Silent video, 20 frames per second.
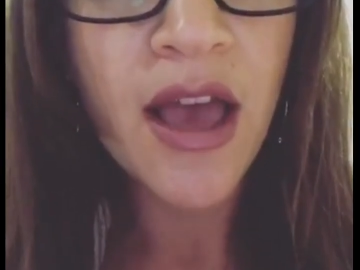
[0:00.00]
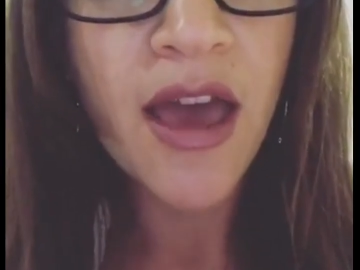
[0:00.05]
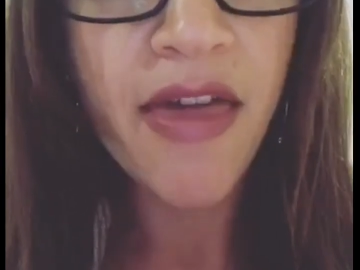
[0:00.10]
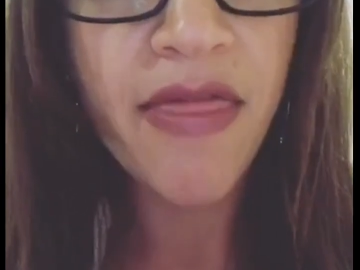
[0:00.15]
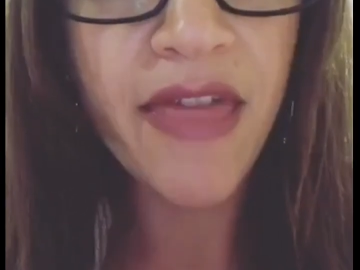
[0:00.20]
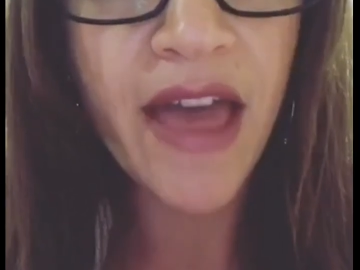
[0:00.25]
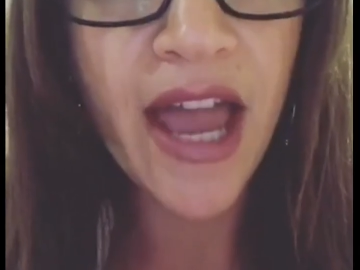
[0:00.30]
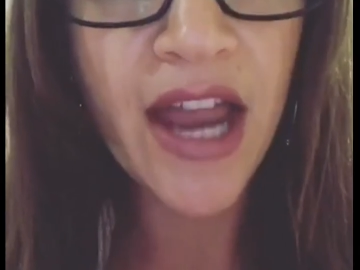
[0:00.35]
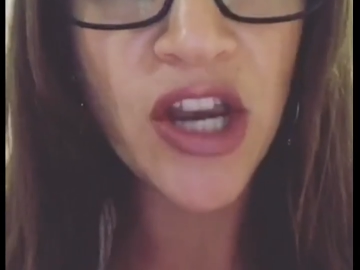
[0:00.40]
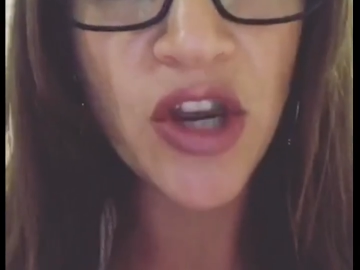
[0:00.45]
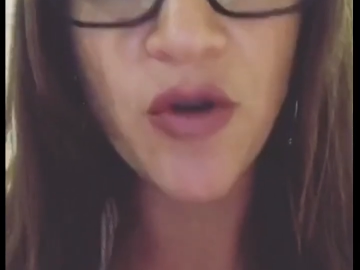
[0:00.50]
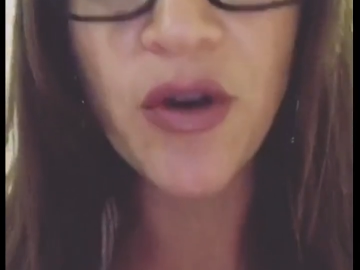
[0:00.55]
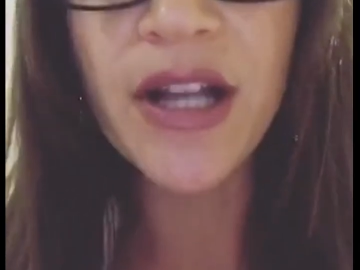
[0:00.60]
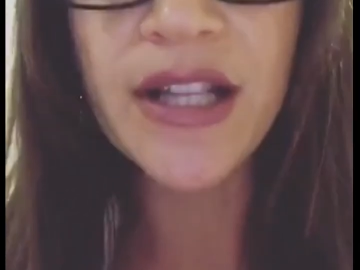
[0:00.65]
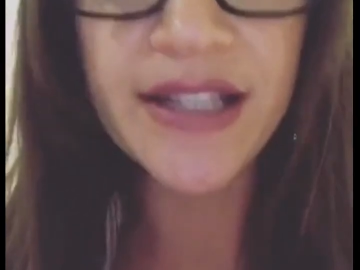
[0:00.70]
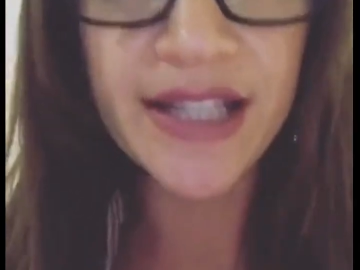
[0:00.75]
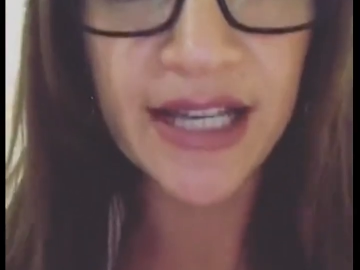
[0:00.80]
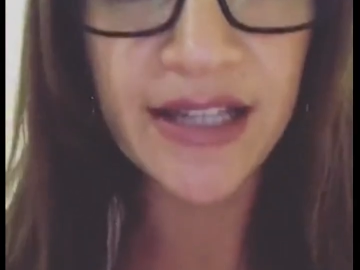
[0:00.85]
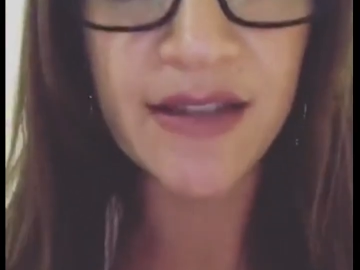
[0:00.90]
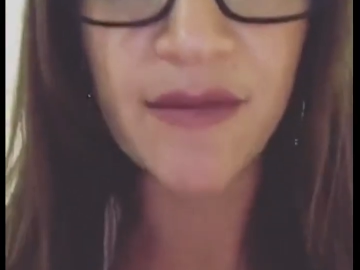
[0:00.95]
then you can
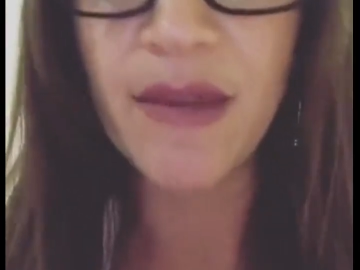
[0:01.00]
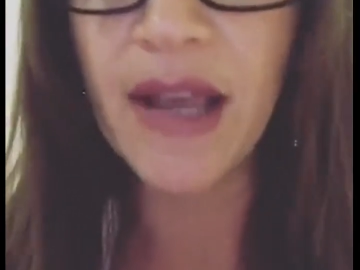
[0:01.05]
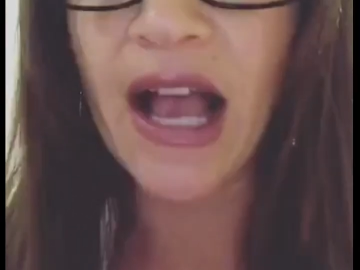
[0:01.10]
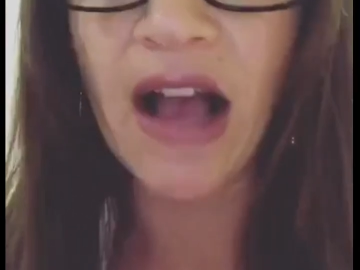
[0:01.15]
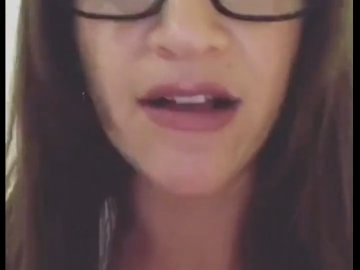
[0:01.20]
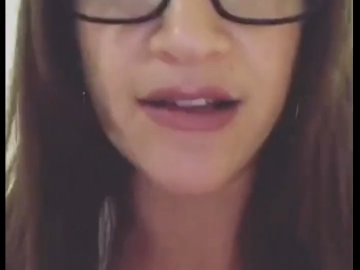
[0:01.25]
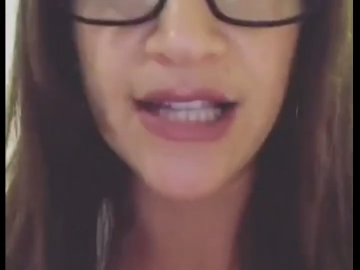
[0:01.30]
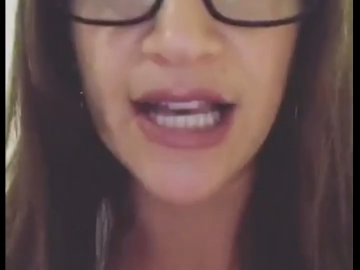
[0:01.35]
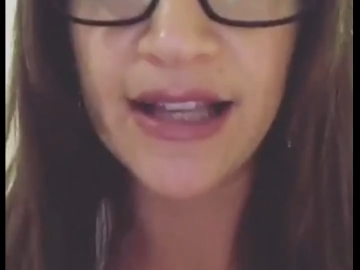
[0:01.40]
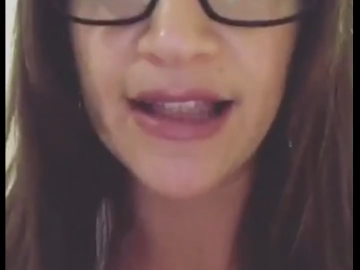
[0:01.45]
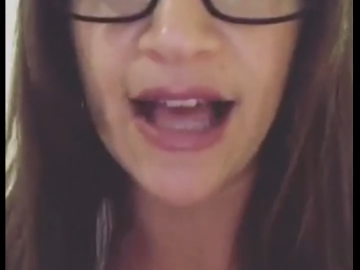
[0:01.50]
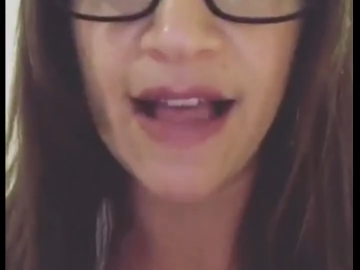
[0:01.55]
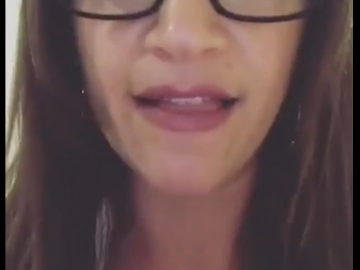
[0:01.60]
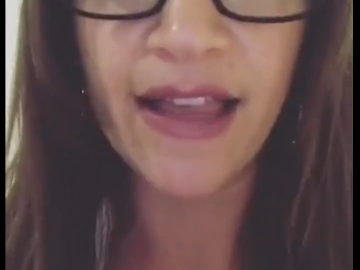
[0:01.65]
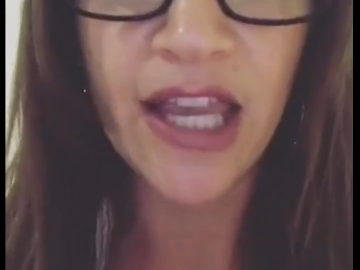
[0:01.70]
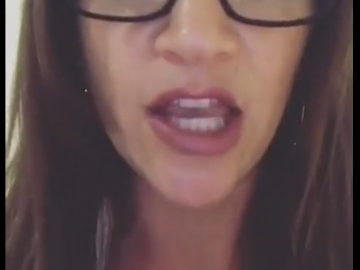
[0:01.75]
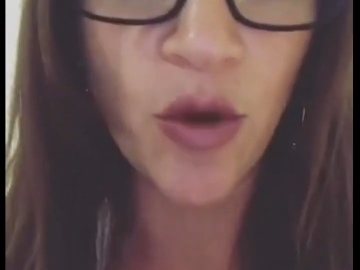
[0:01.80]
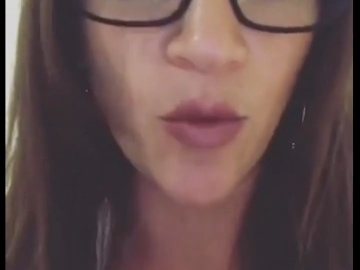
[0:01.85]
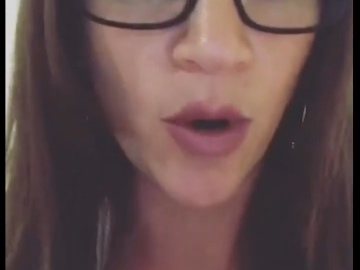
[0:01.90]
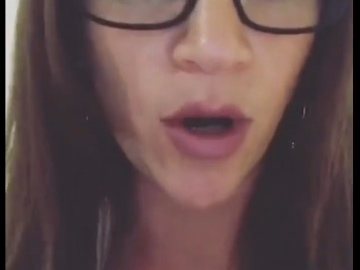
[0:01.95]
say something else like that,
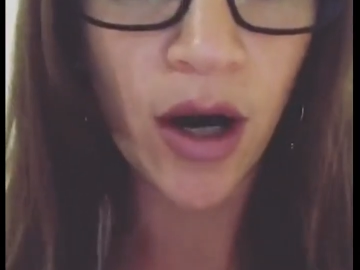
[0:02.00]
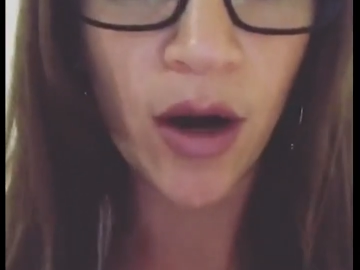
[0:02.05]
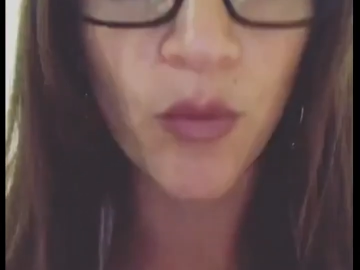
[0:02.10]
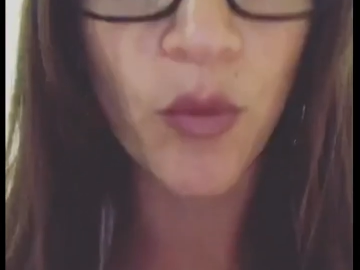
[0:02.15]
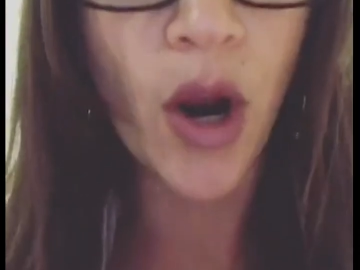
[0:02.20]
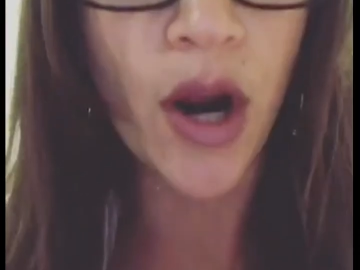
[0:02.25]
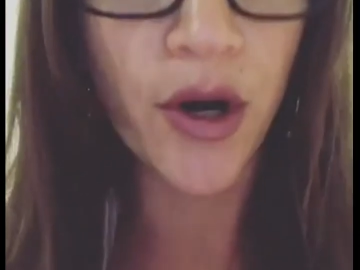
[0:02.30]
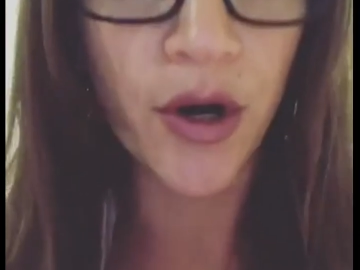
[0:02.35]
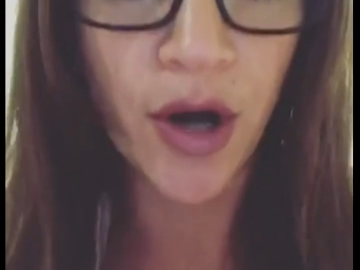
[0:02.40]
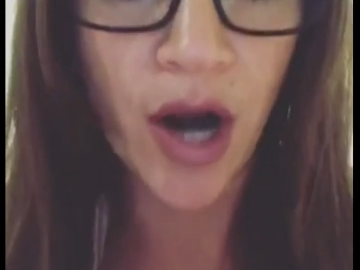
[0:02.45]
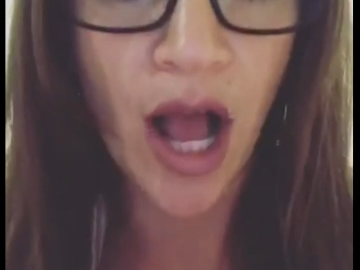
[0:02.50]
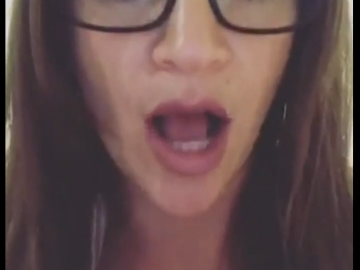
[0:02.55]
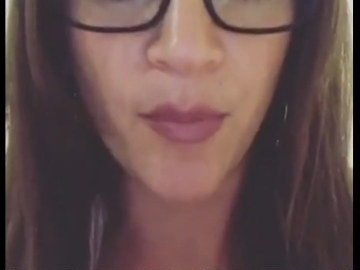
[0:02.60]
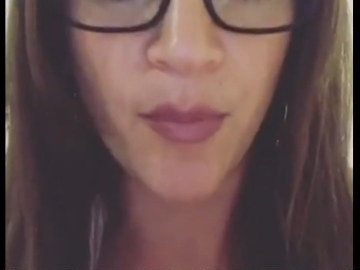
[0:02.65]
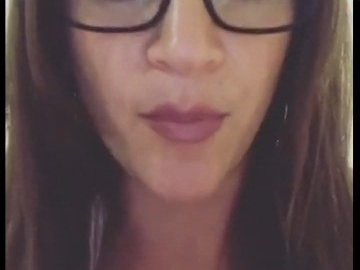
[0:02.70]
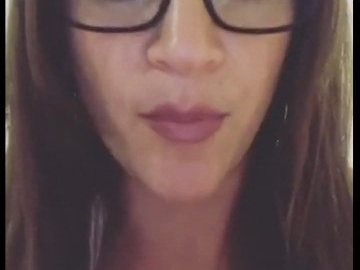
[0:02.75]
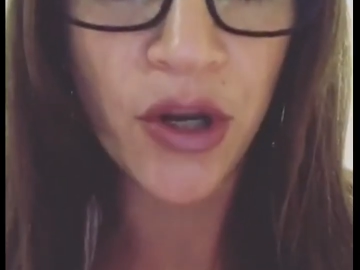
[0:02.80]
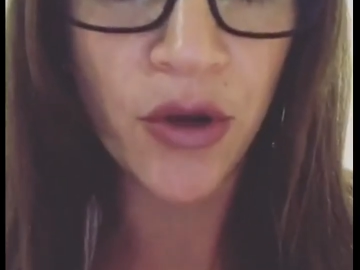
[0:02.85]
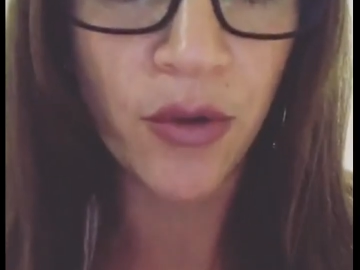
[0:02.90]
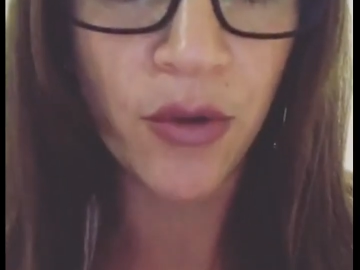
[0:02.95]
like you were a runner-up,
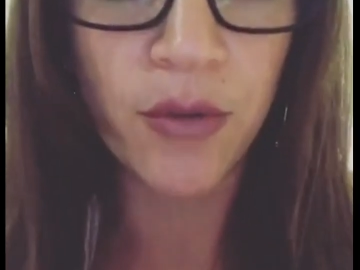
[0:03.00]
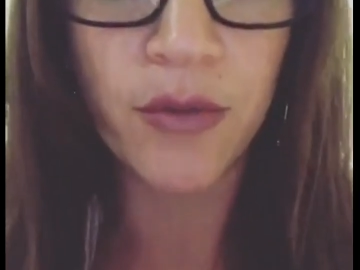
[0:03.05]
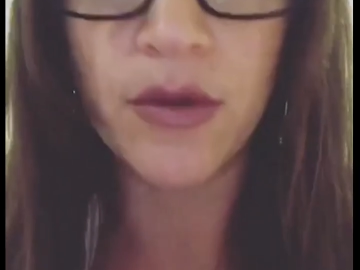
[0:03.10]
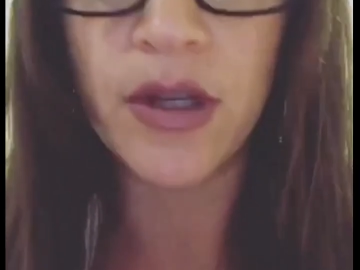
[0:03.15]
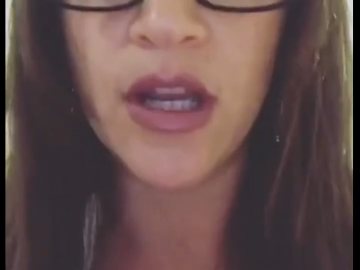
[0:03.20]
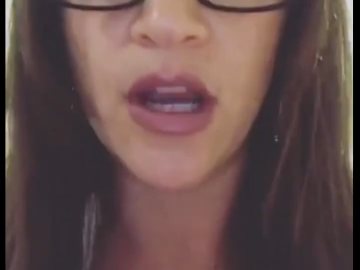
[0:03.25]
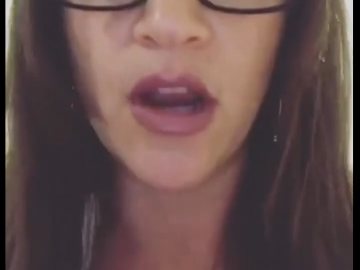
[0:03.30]
or you